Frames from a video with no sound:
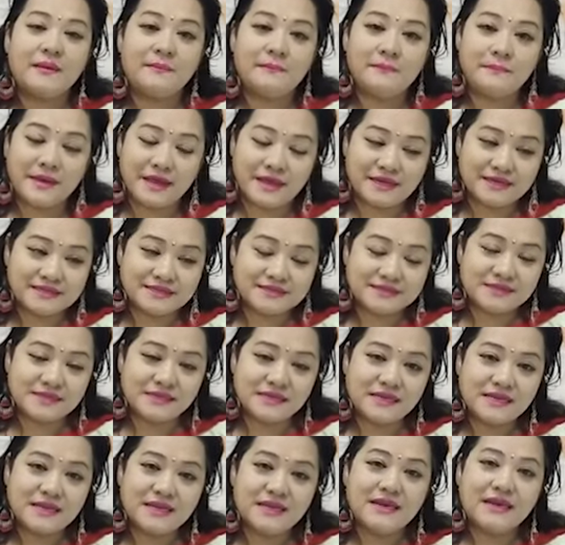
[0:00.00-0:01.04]
mental,
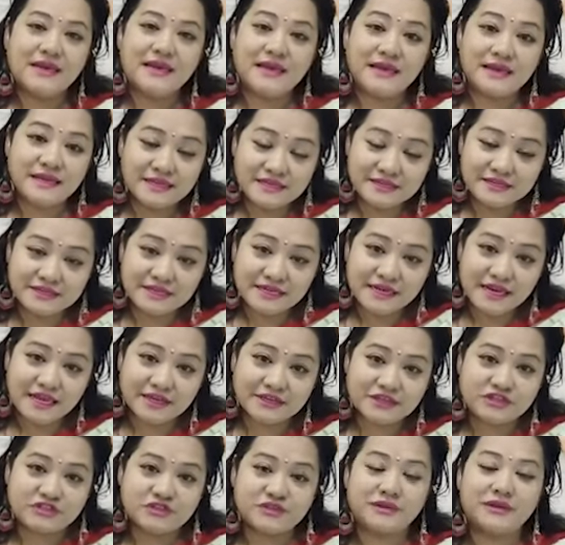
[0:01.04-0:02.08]

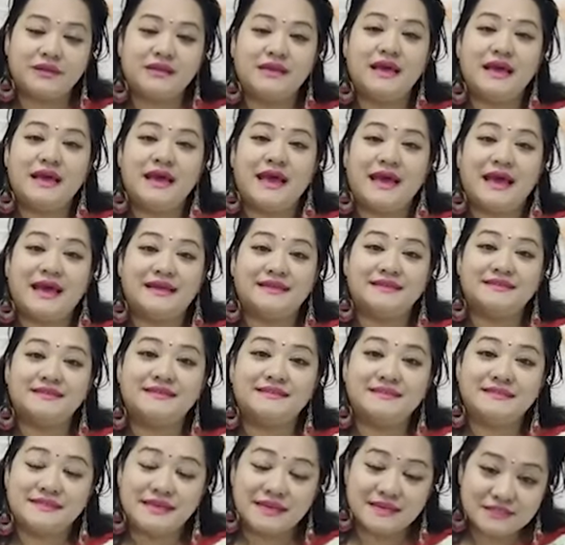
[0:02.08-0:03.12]
intellectual, and
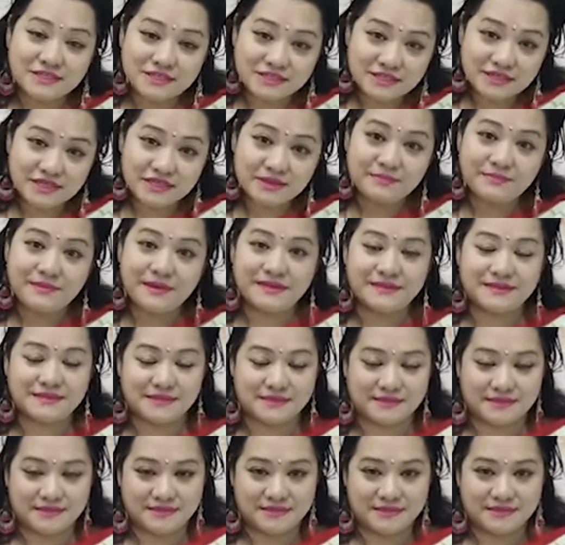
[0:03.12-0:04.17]
sensory
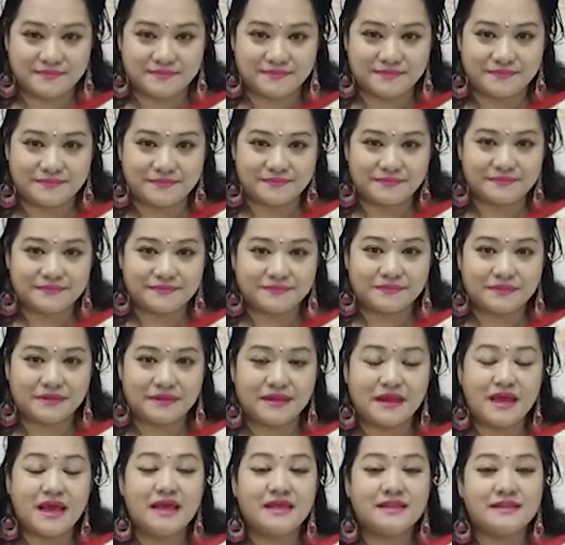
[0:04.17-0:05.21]
basis.
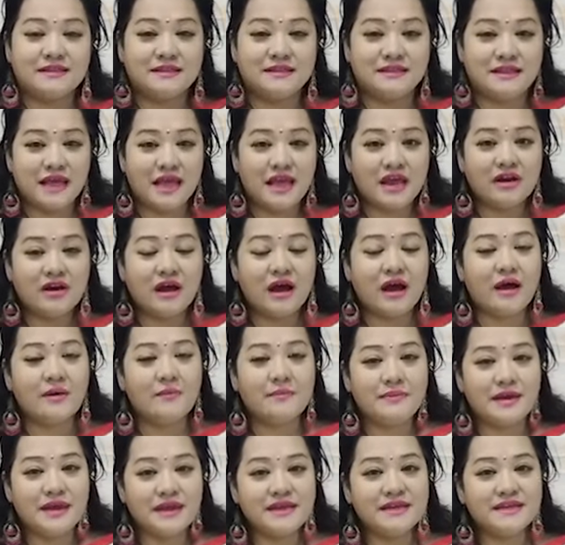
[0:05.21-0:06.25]
There are
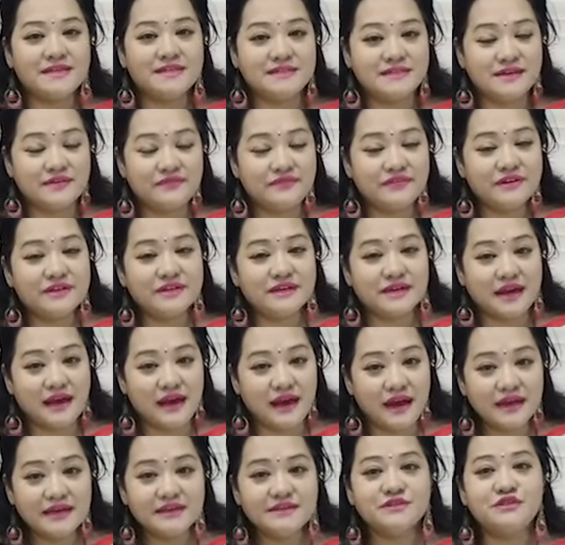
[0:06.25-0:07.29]
many different
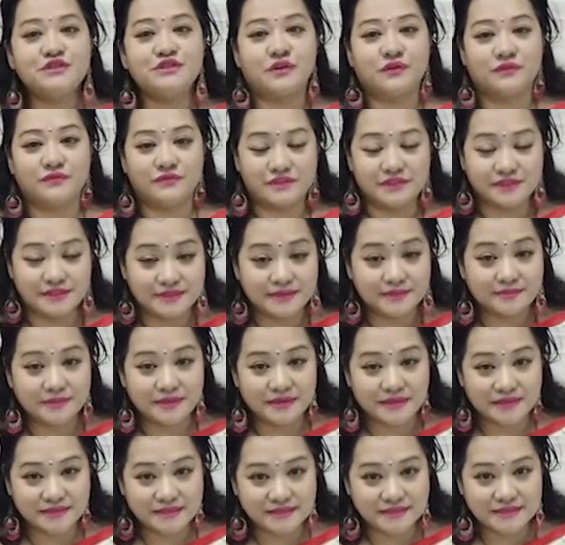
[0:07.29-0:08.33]
kinds of
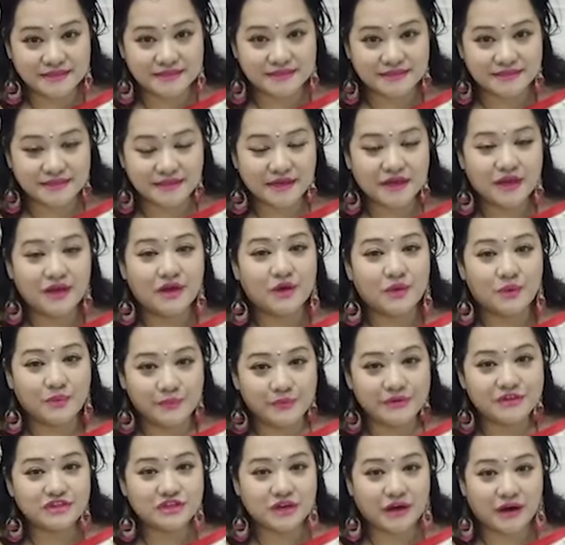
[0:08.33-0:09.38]
disabilities,
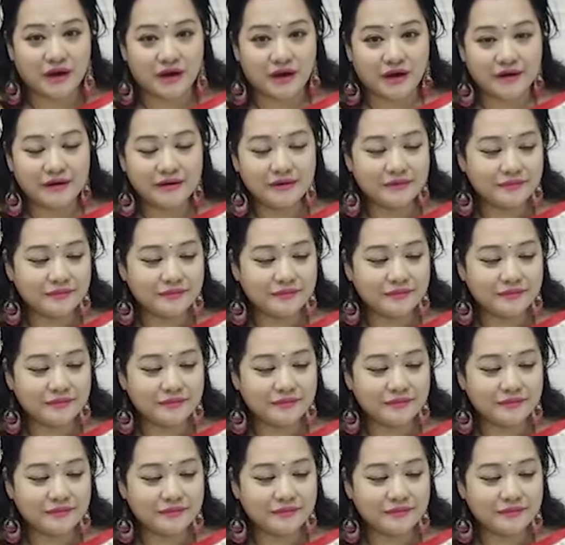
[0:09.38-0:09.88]
which are